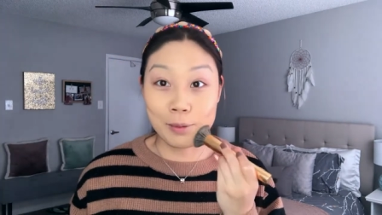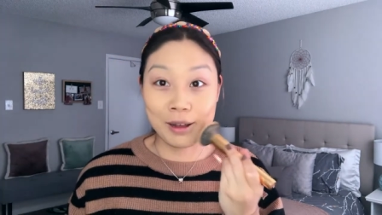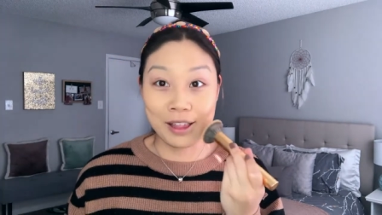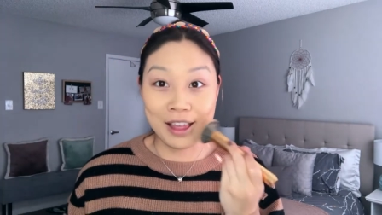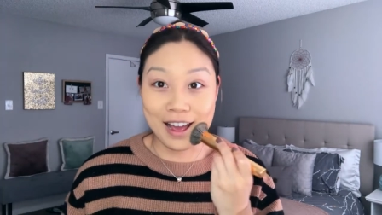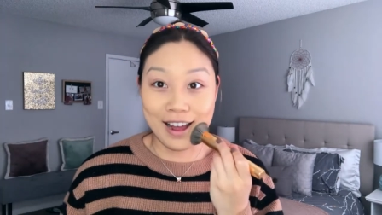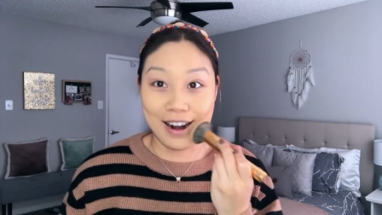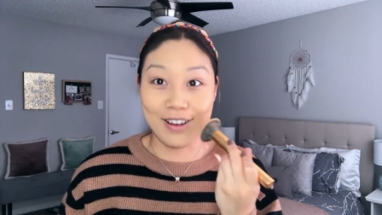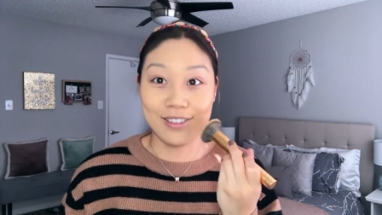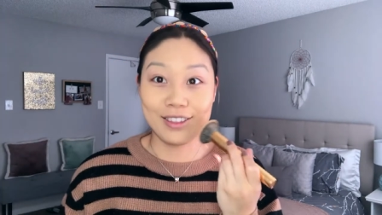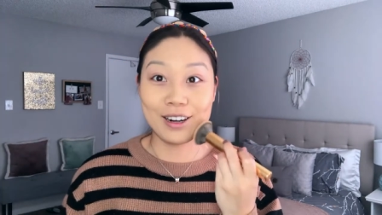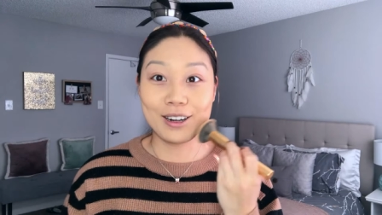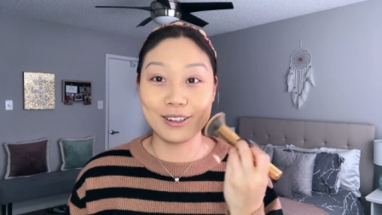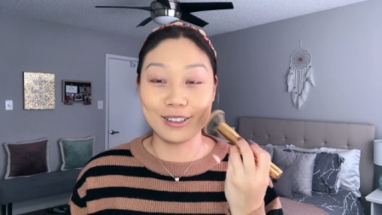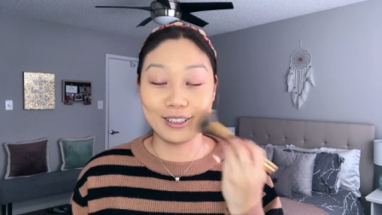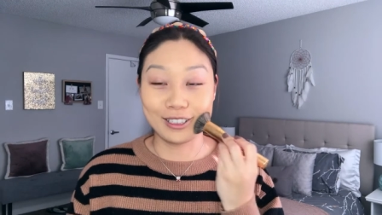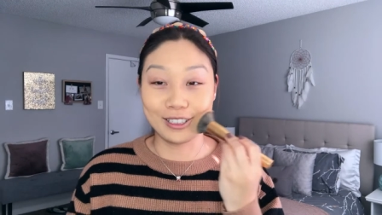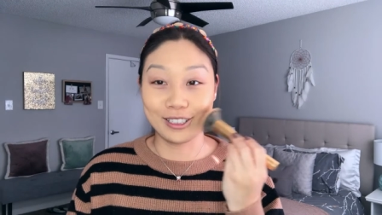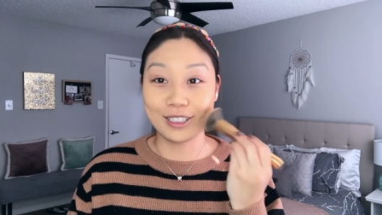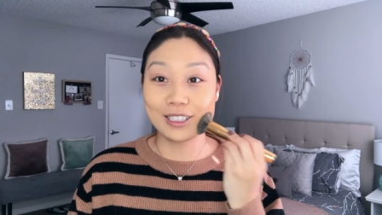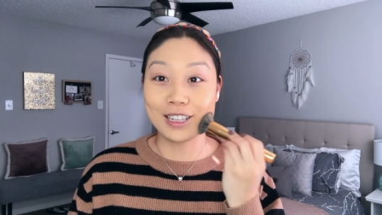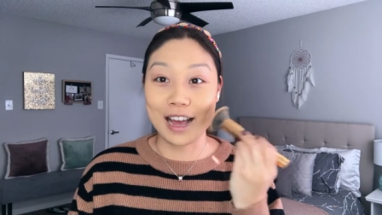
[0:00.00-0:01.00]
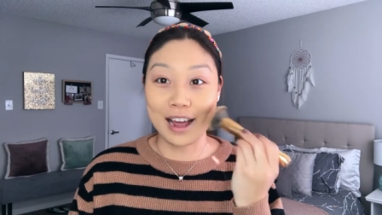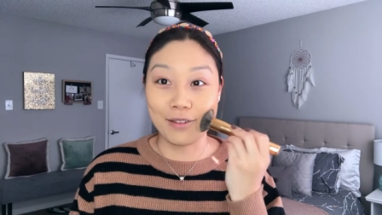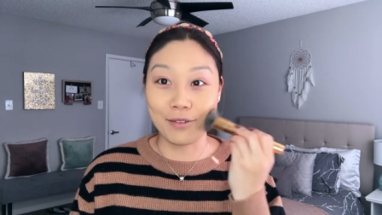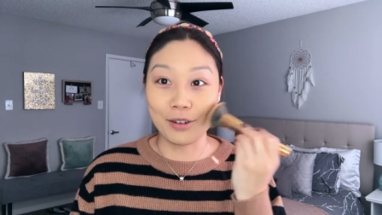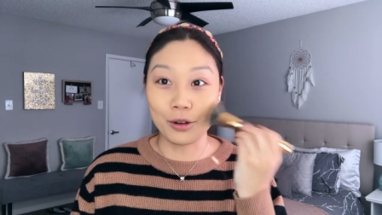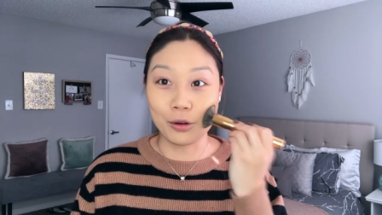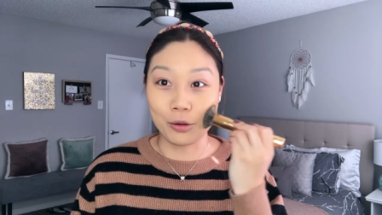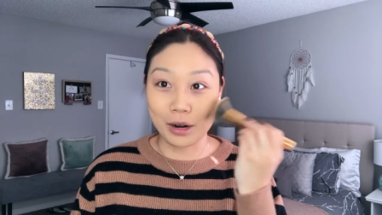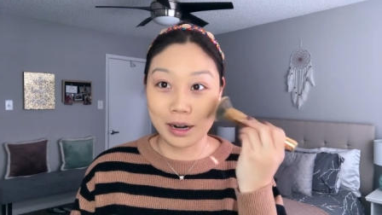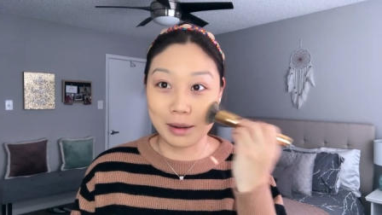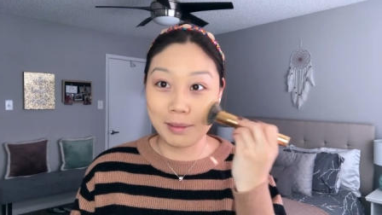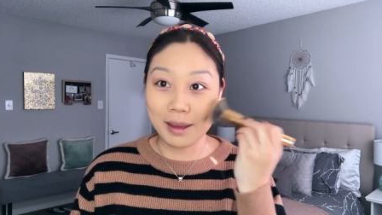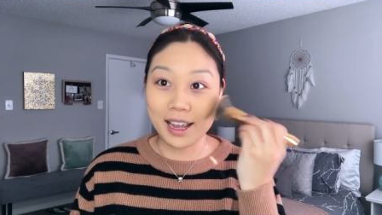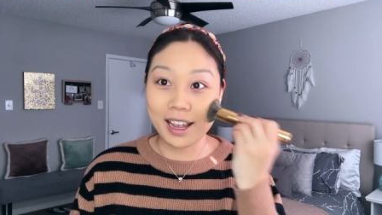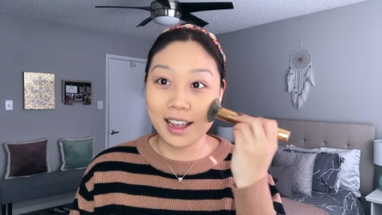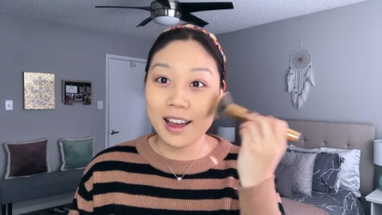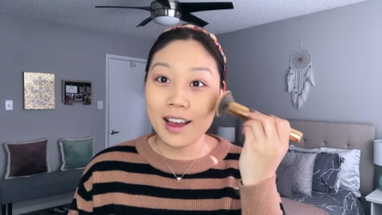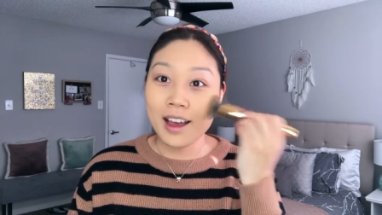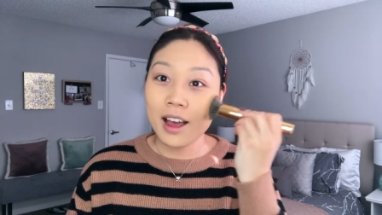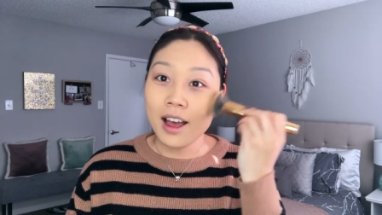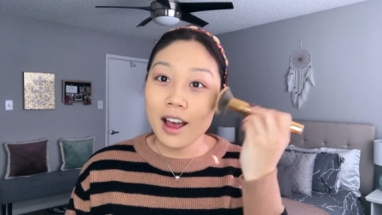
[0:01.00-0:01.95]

put that out there. This just kind of annoyed me.